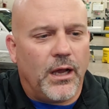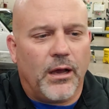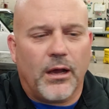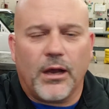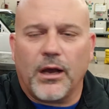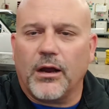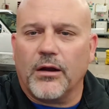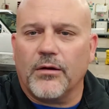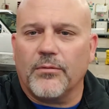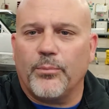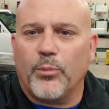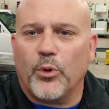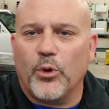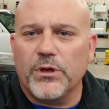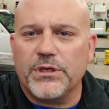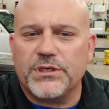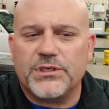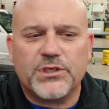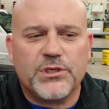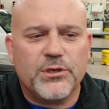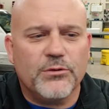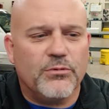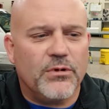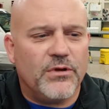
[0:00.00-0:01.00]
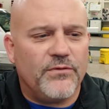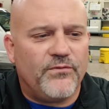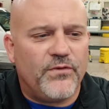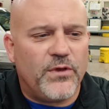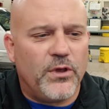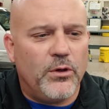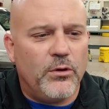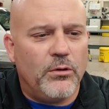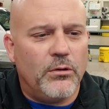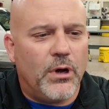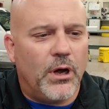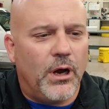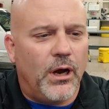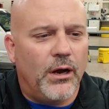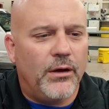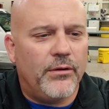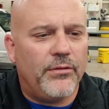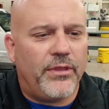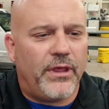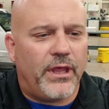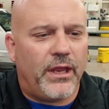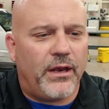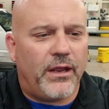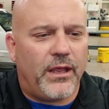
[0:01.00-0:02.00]
Our points to review are
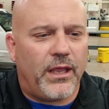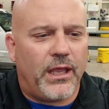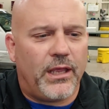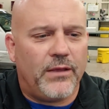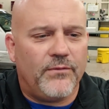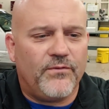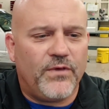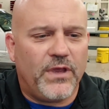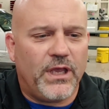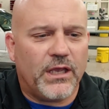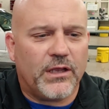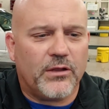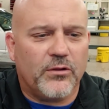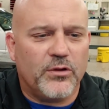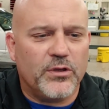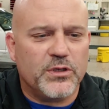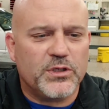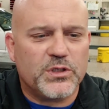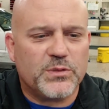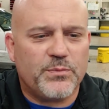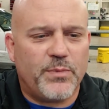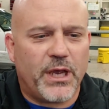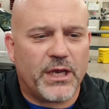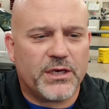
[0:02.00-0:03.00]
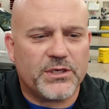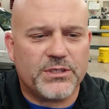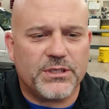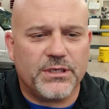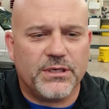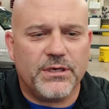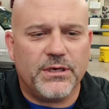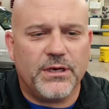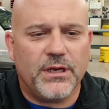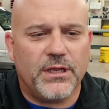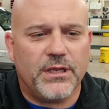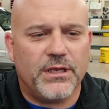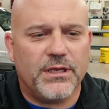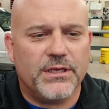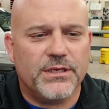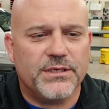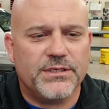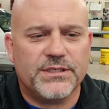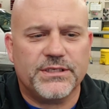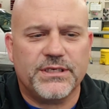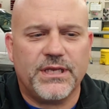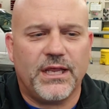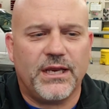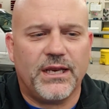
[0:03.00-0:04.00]
that a vehicle inspection
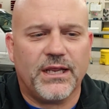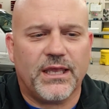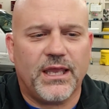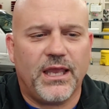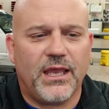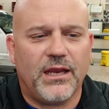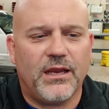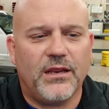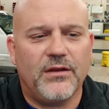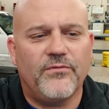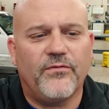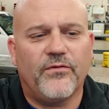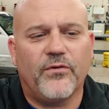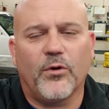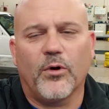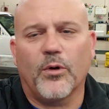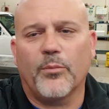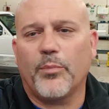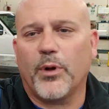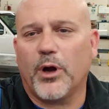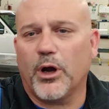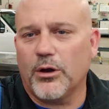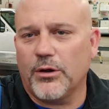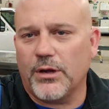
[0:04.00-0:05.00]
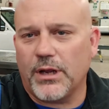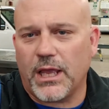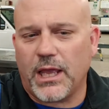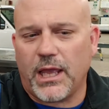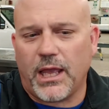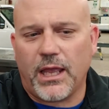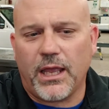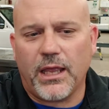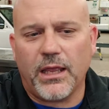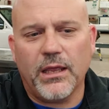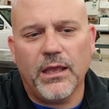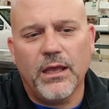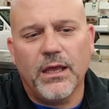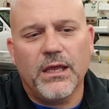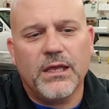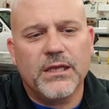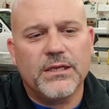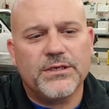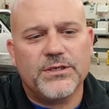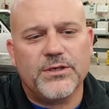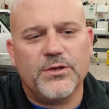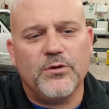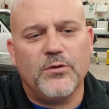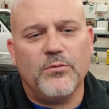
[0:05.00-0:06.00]
is dedicated for Part A
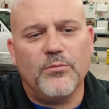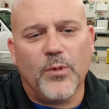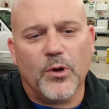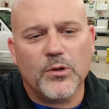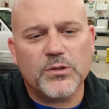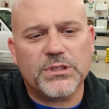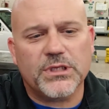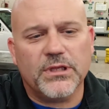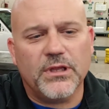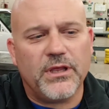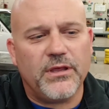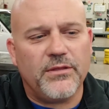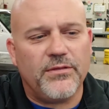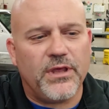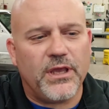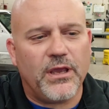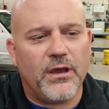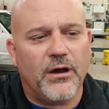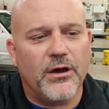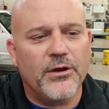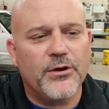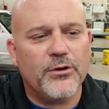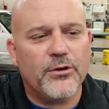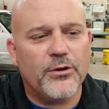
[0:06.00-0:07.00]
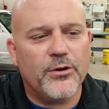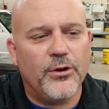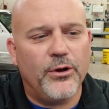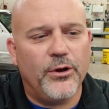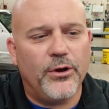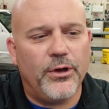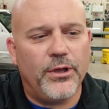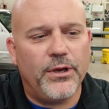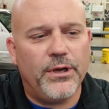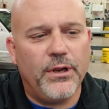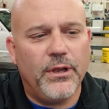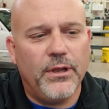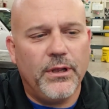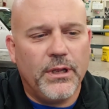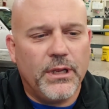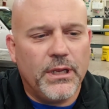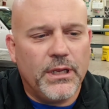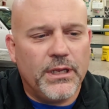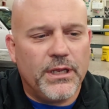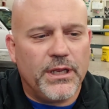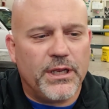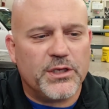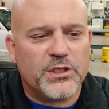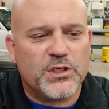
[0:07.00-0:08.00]
to mostly the underhood
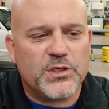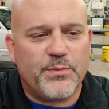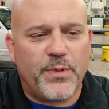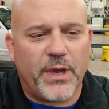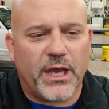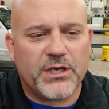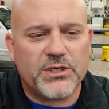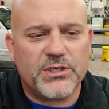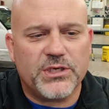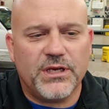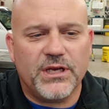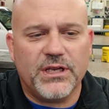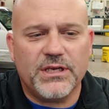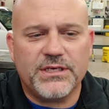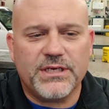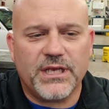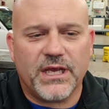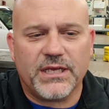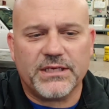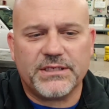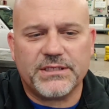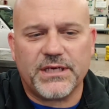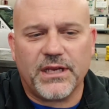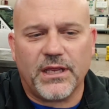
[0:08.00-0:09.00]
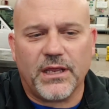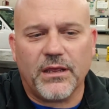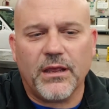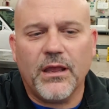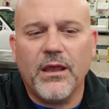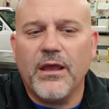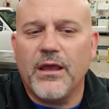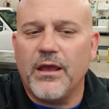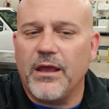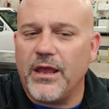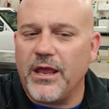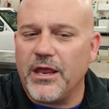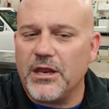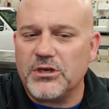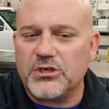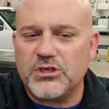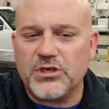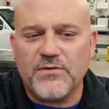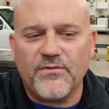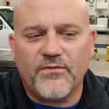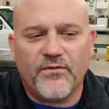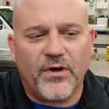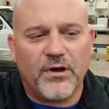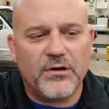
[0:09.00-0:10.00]
inspection and testing,
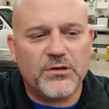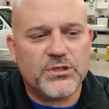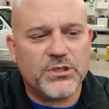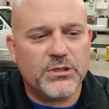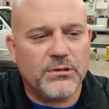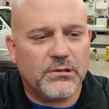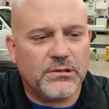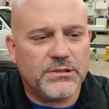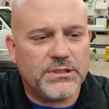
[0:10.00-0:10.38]
engine functional